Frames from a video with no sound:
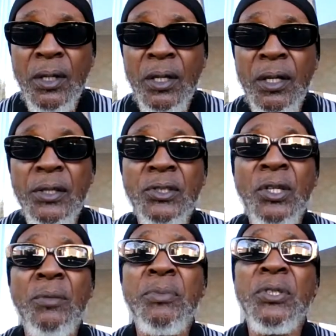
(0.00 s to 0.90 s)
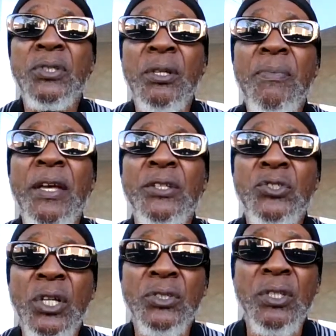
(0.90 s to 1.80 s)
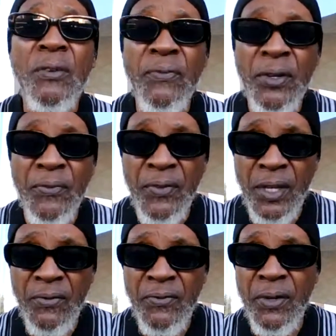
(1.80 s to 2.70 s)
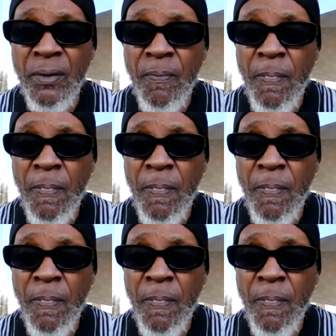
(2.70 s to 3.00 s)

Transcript: And there's going to be some that are just there for the fanfare.